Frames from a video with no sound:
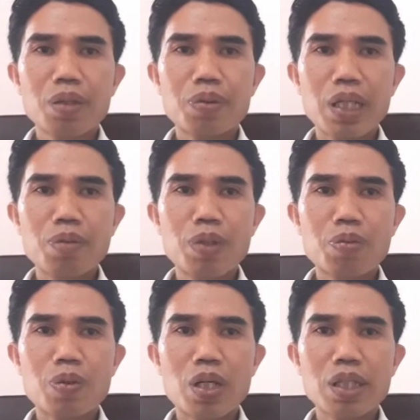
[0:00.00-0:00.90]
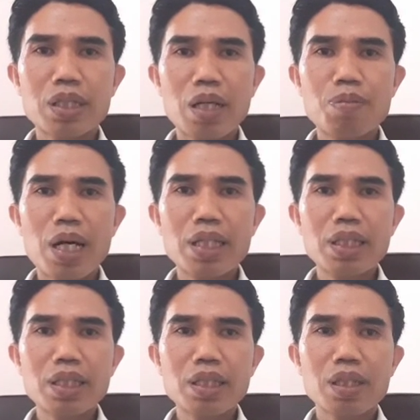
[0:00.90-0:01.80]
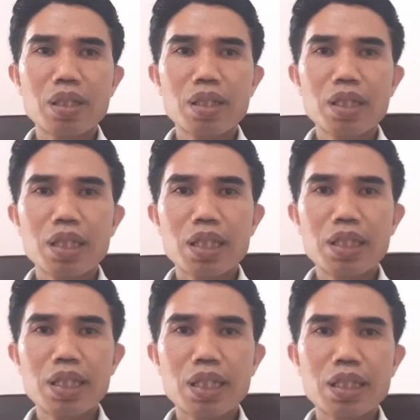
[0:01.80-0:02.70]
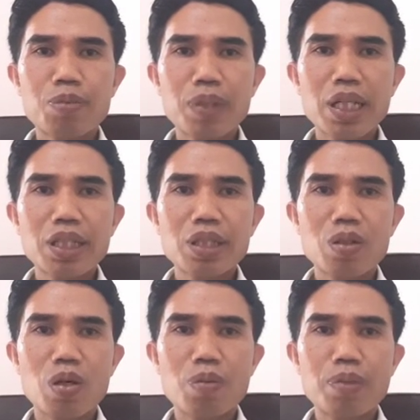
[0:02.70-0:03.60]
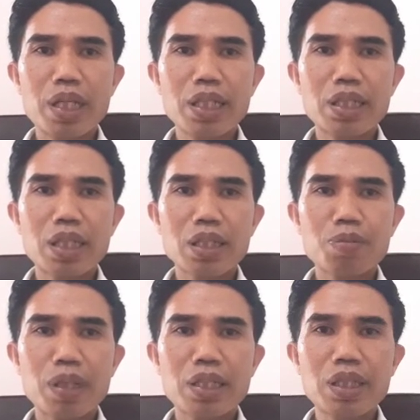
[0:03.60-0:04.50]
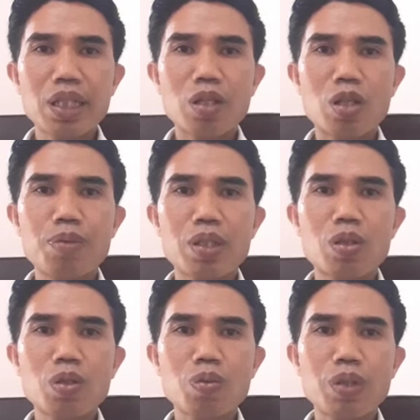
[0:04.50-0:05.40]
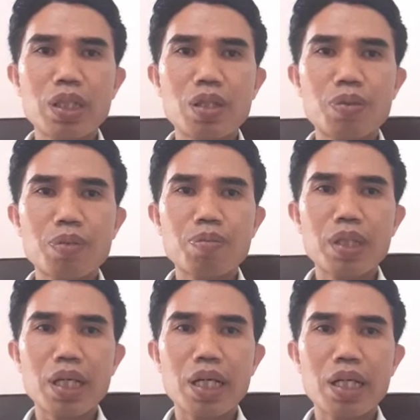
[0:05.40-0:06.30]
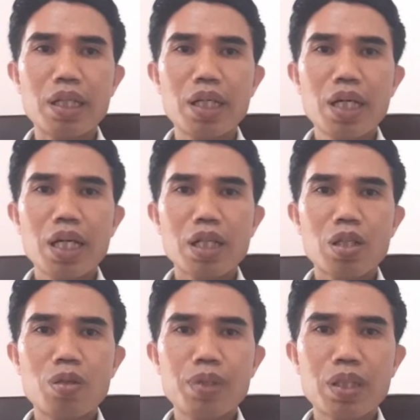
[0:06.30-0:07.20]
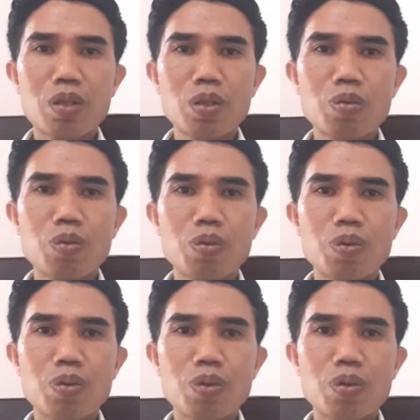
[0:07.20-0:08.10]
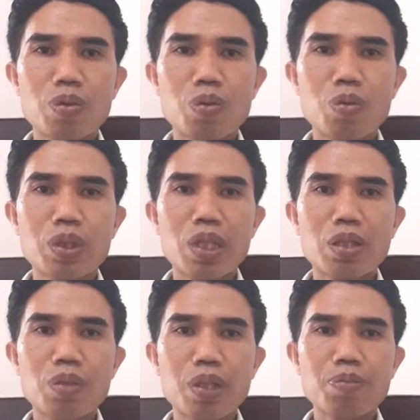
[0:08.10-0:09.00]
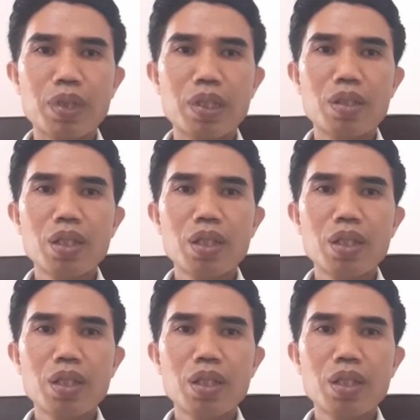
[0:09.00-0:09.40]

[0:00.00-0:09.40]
variable for determining the classification of areas experiencing economic growth with development and economic growth without development.